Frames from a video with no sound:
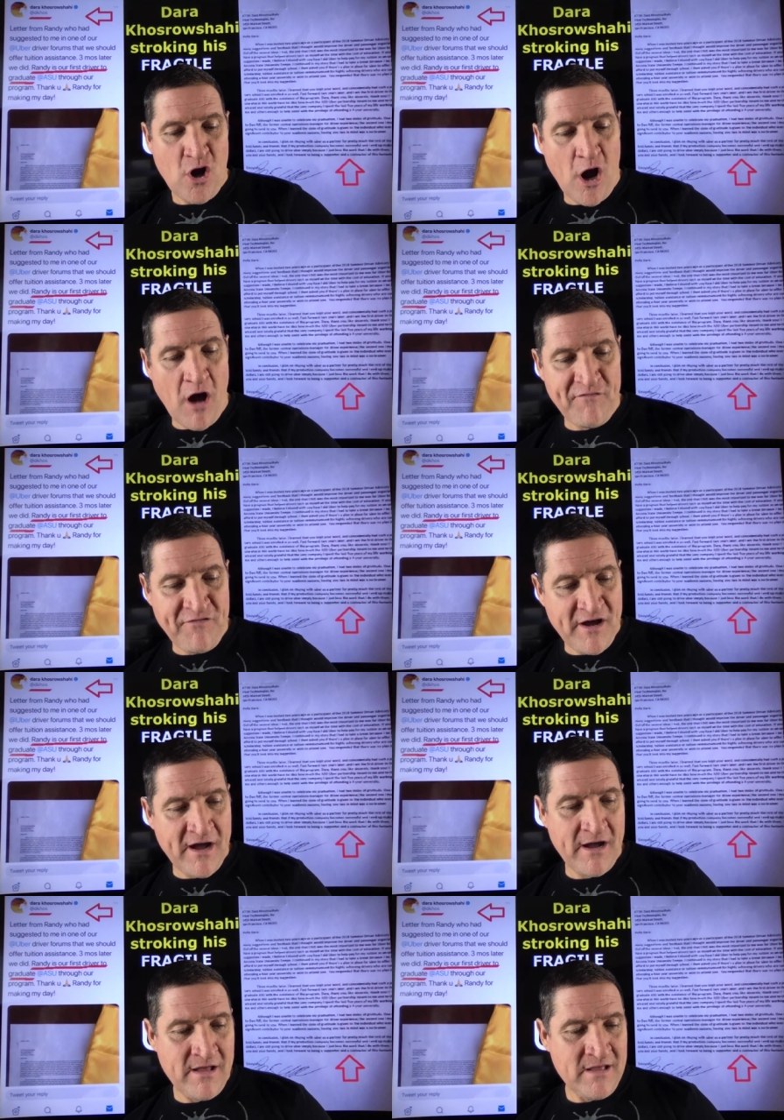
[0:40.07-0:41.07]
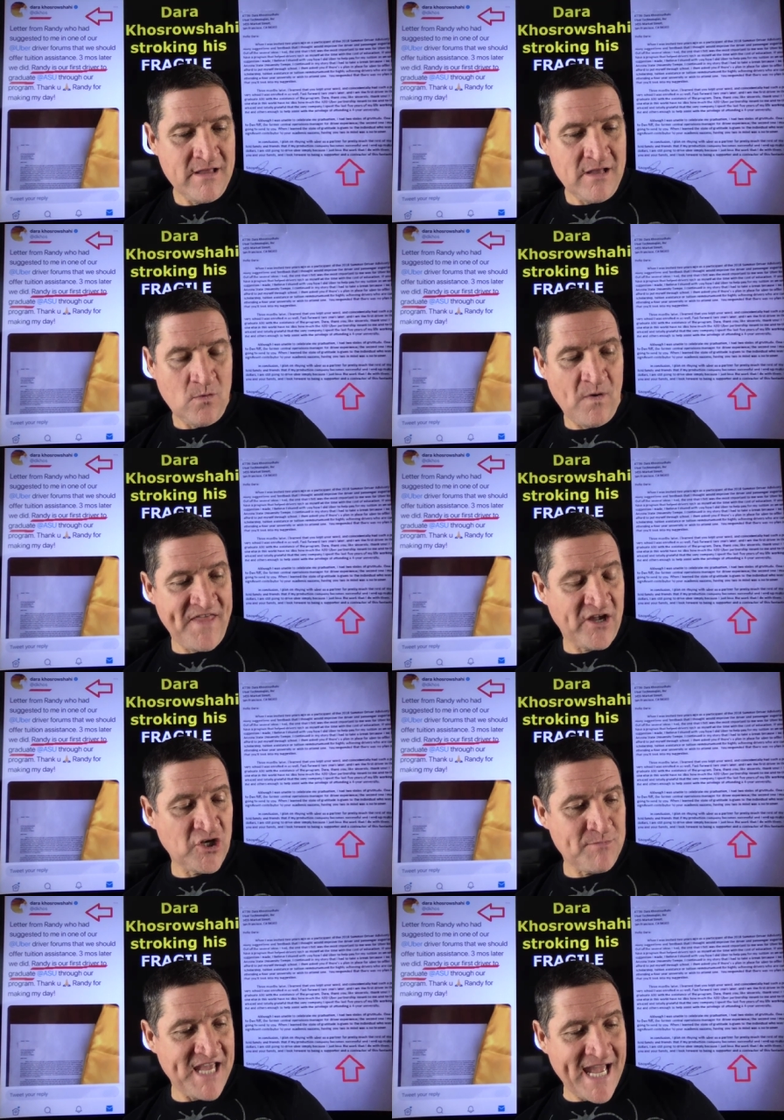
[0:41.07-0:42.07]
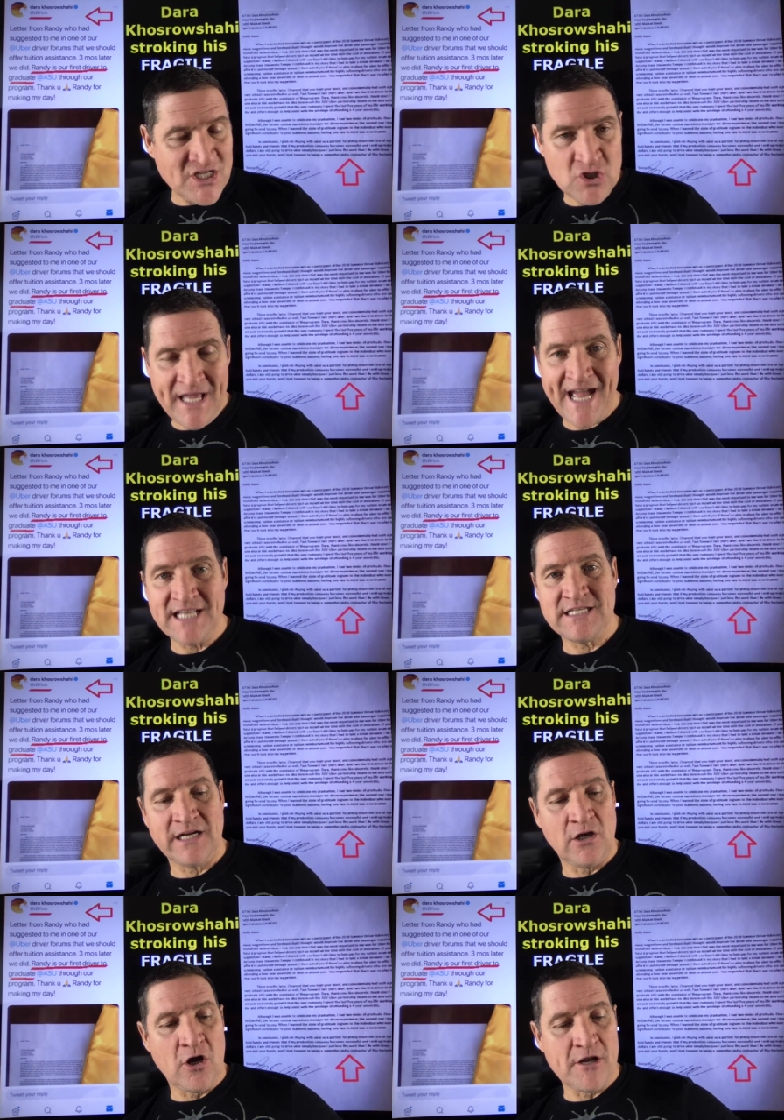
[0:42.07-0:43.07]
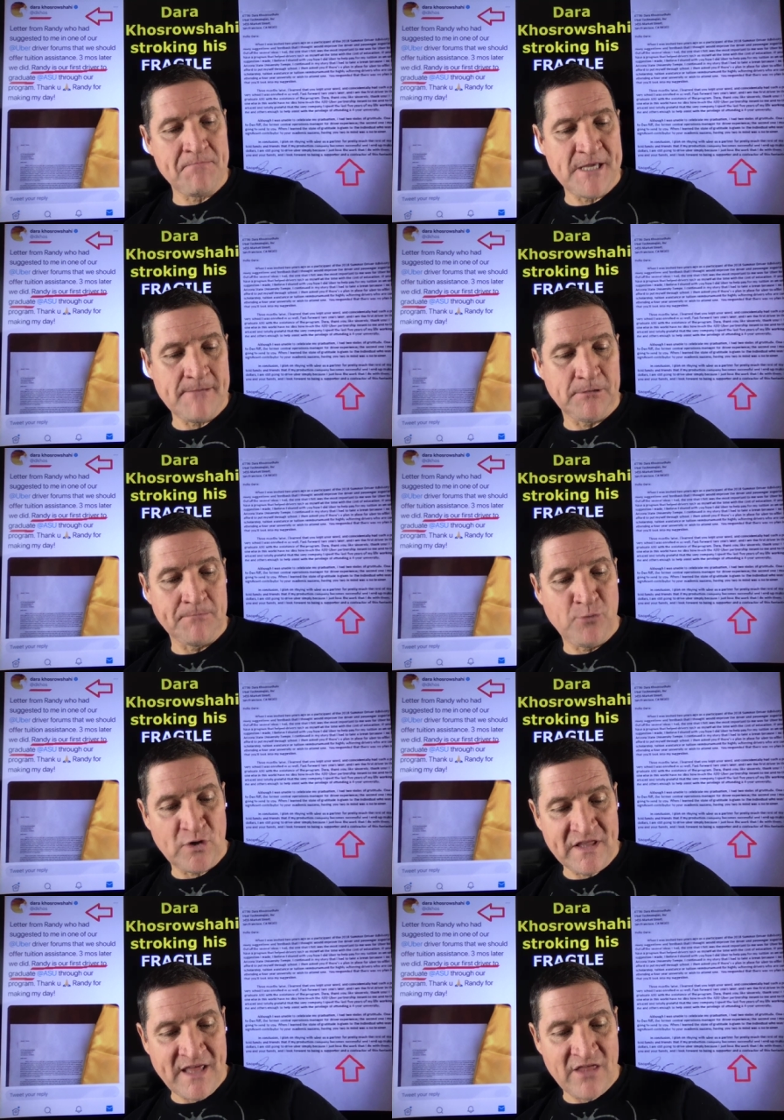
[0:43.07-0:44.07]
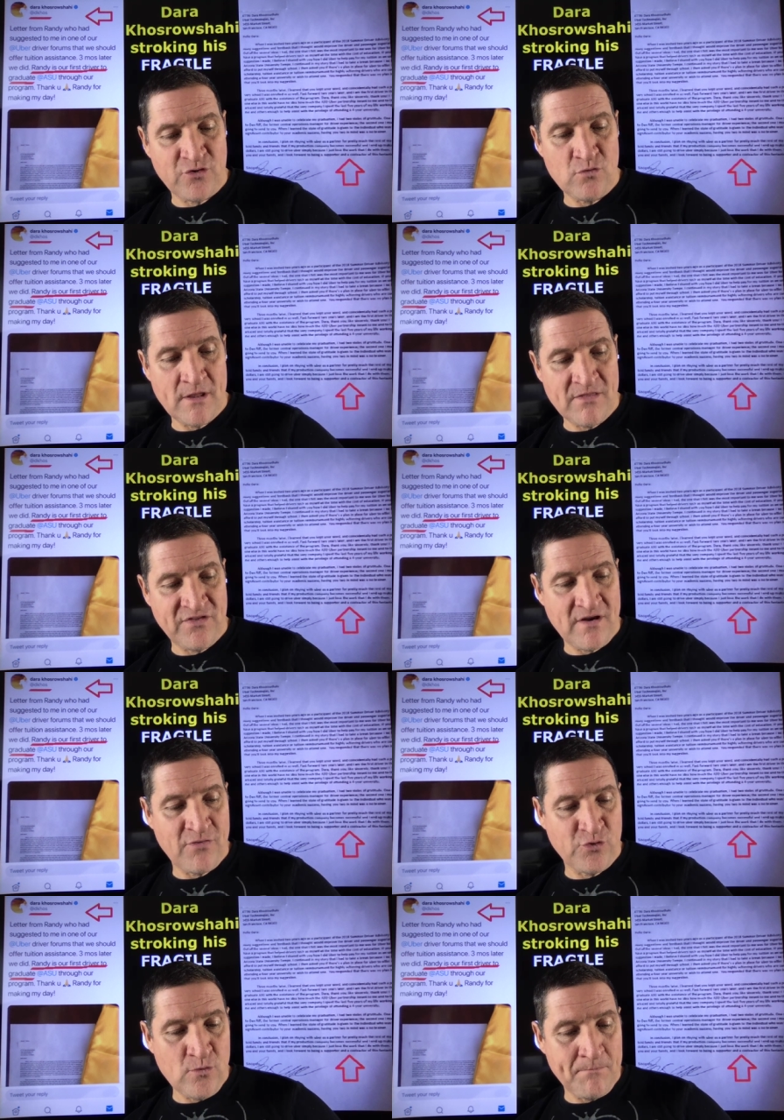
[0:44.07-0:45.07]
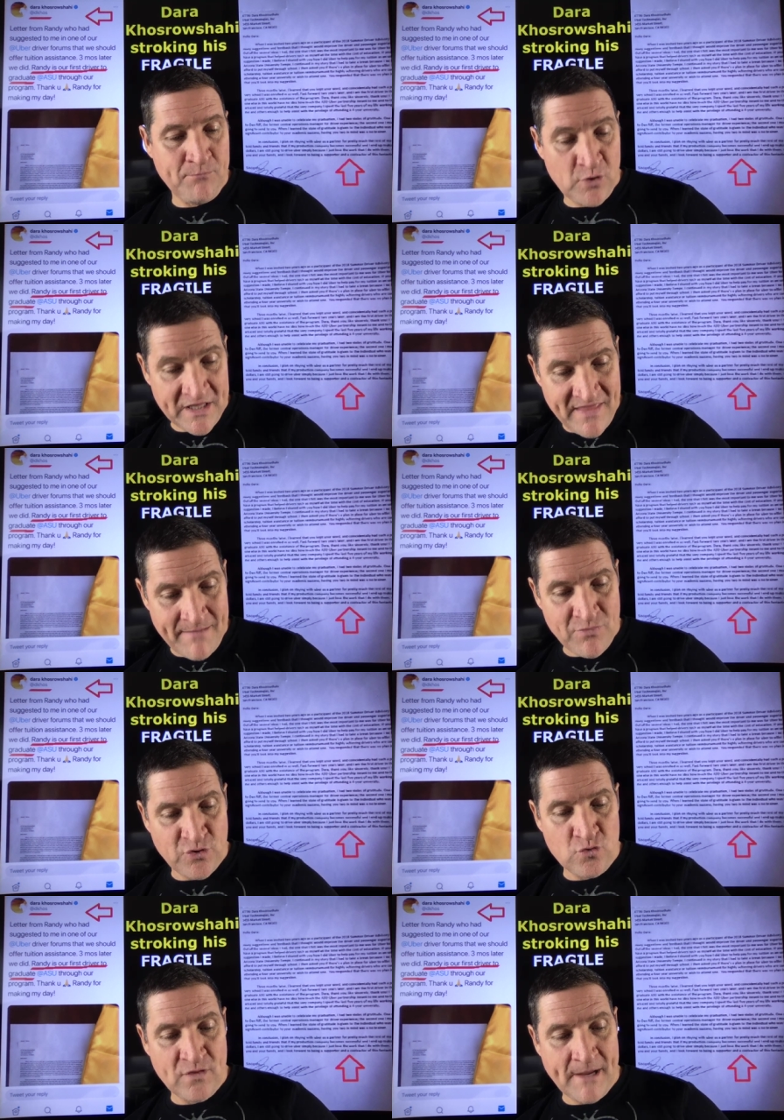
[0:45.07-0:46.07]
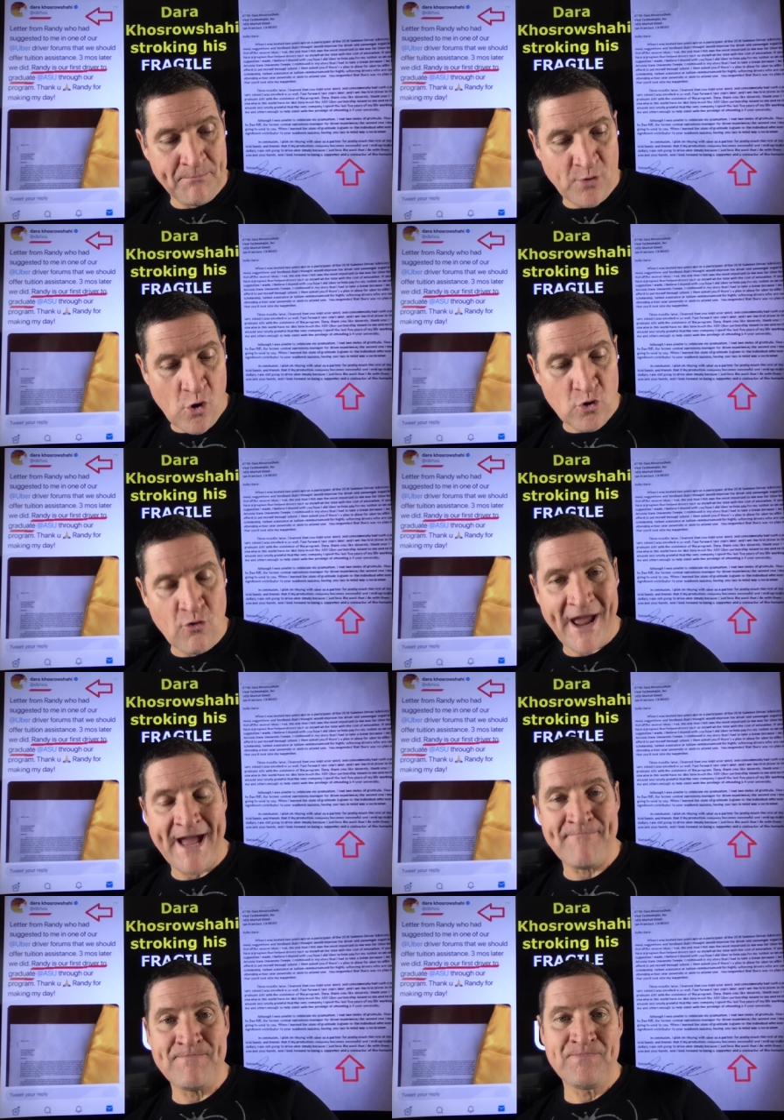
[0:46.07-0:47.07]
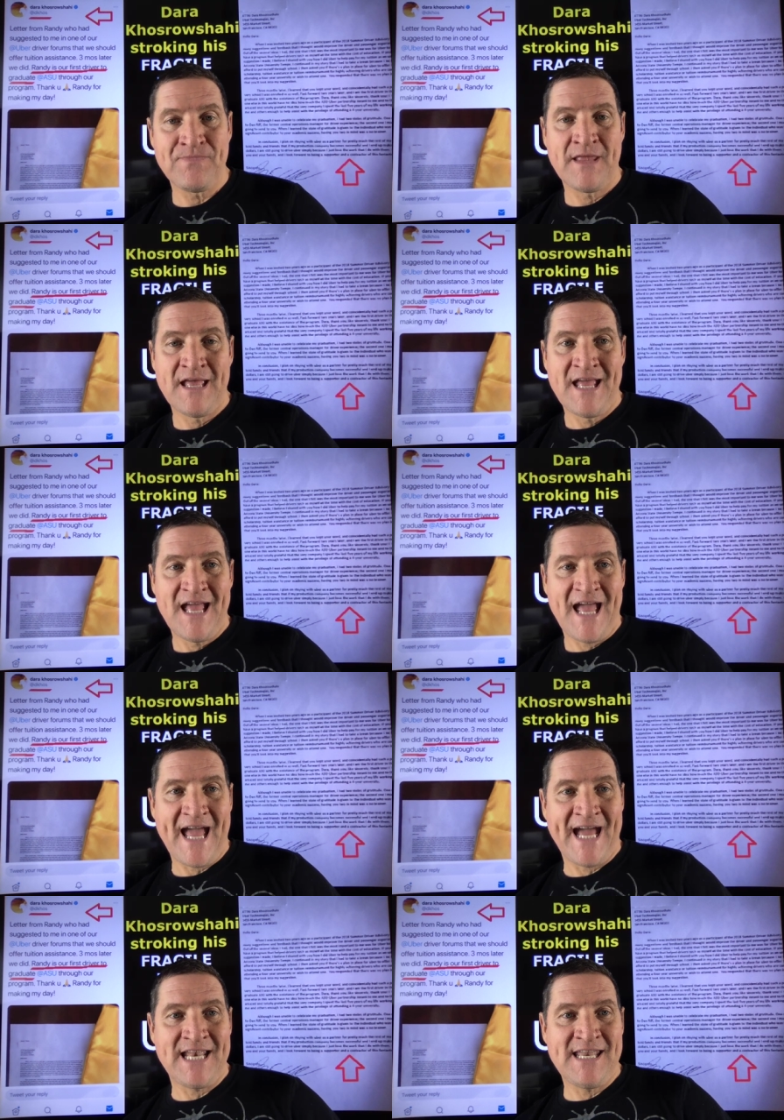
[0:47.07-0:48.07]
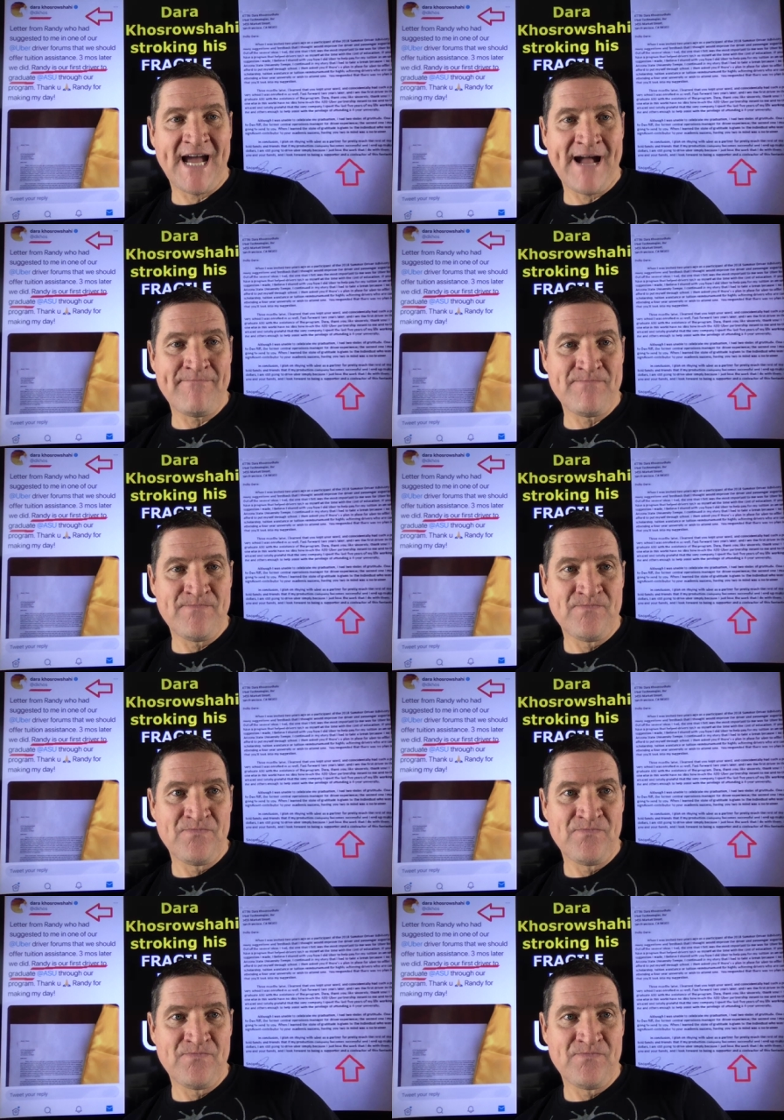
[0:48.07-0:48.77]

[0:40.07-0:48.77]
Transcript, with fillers: offer where they're going to be educating a lot of people, putting their through, th through putting them through their program. And um,